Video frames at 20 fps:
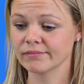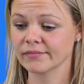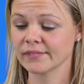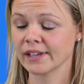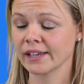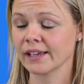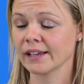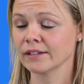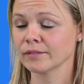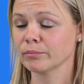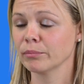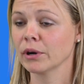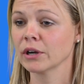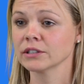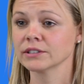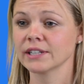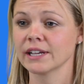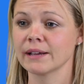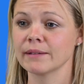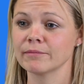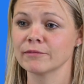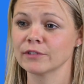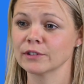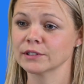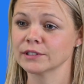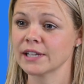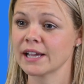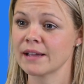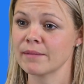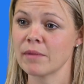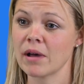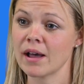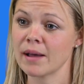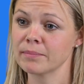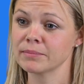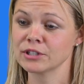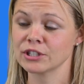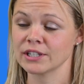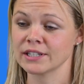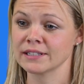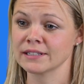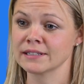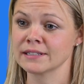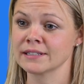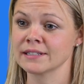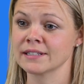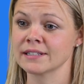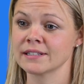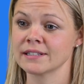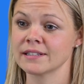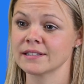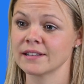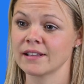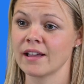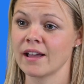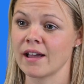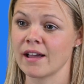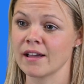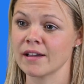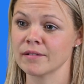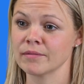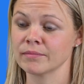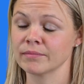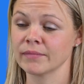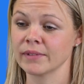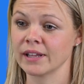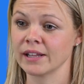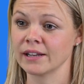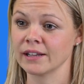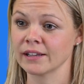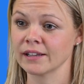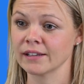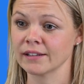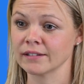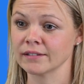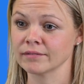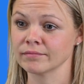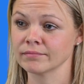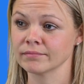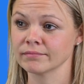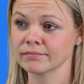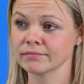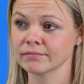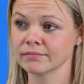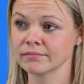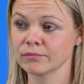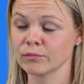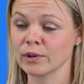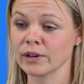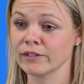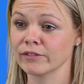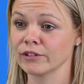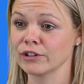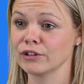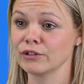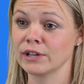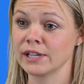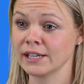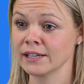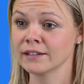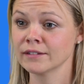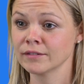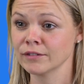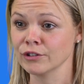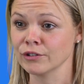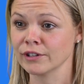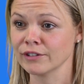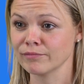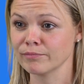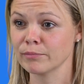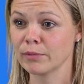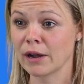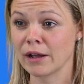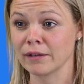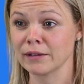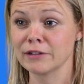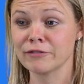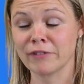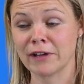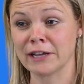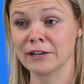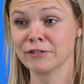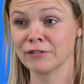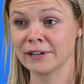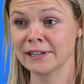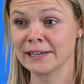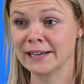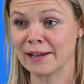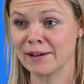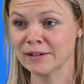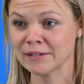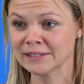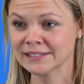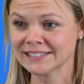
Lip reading: again, part-time, full-time options, and it can, whatever you need, you can probably find right now.